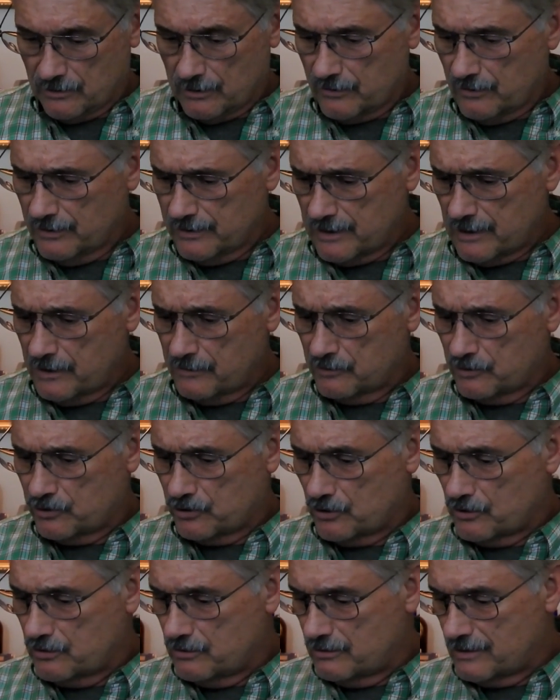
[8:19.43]
So I thought that I would
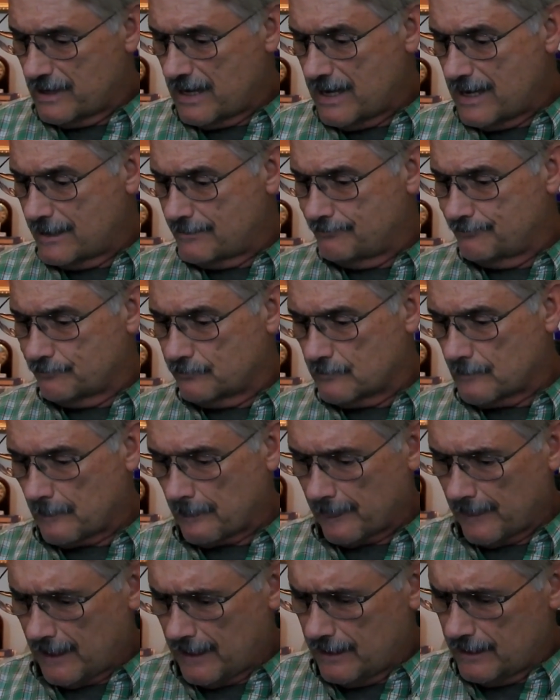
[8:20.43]
show you that,
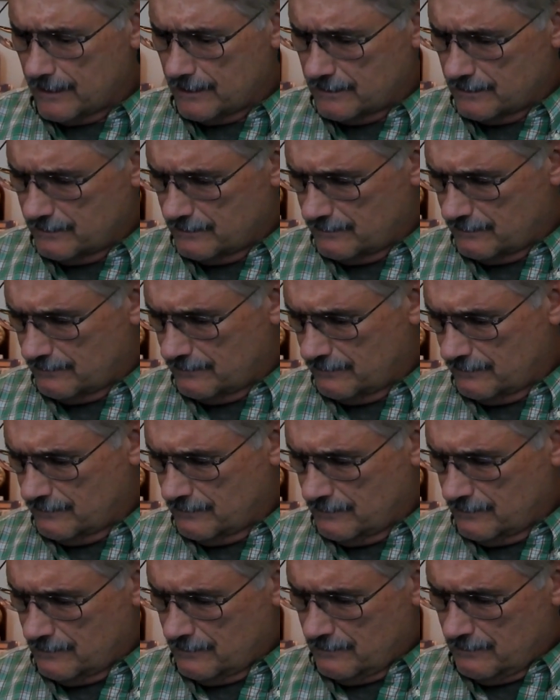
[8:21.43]
and
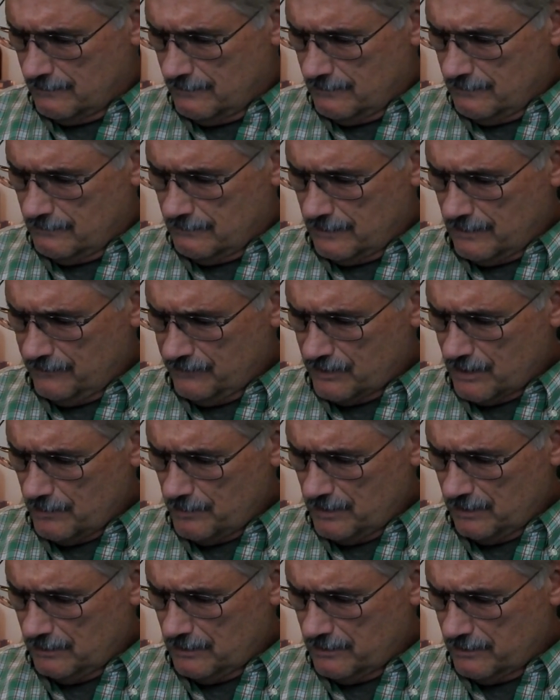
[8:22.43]
I have a
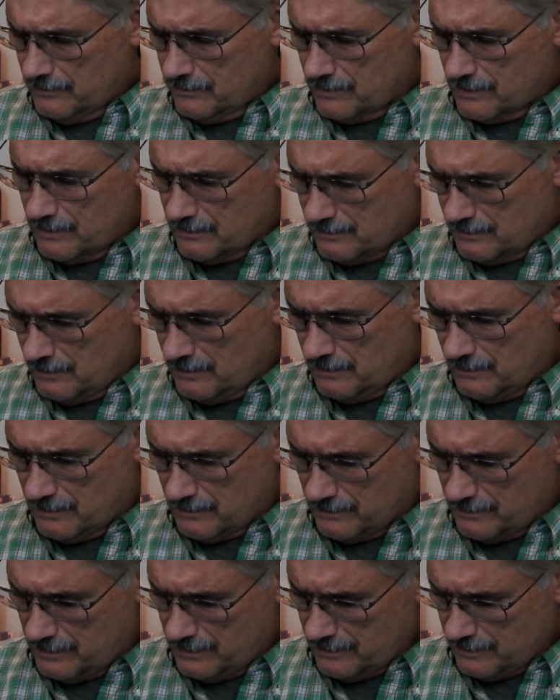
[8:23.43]
couple others that
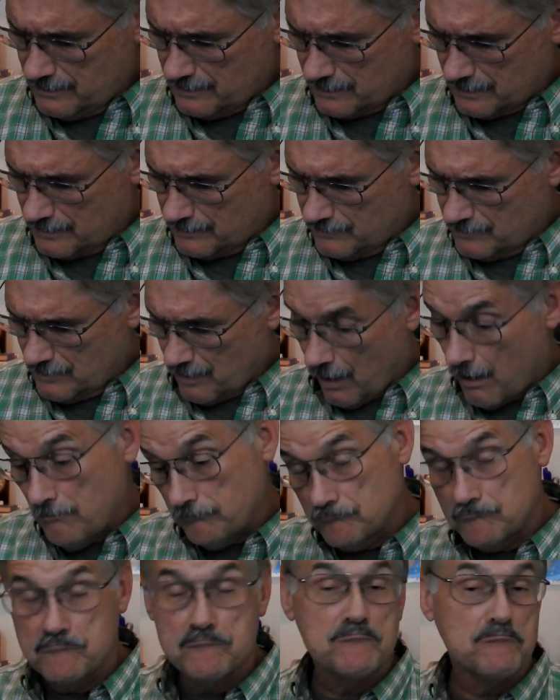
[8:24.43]
I think they can. Oh,
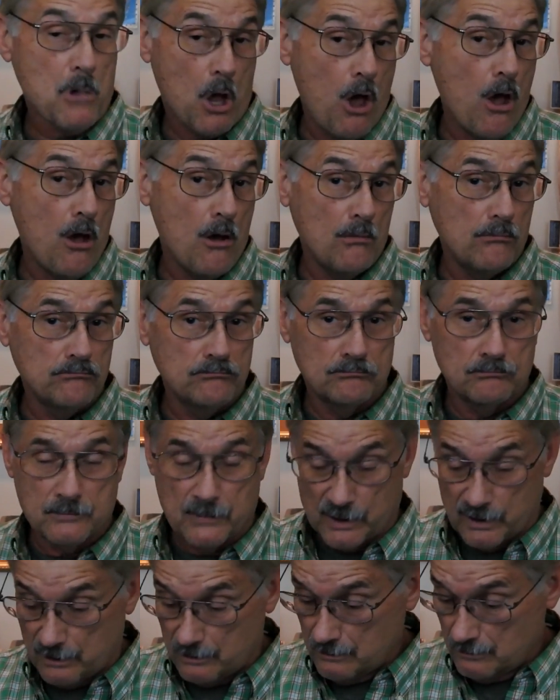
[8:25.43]
yeah,
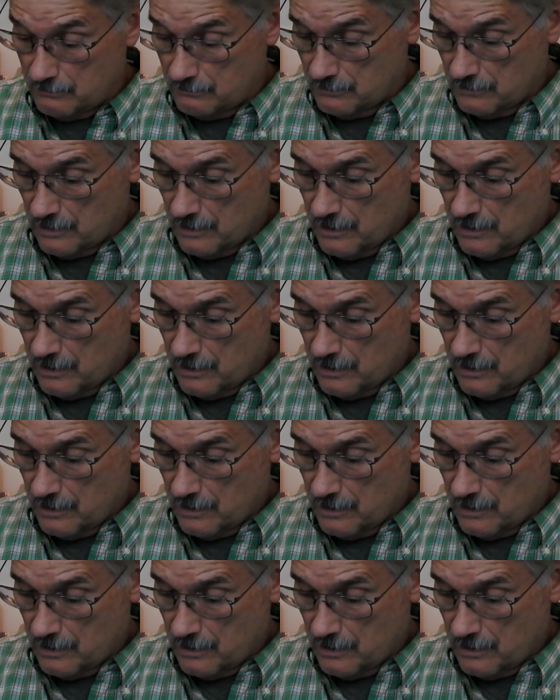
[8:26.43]
they're here.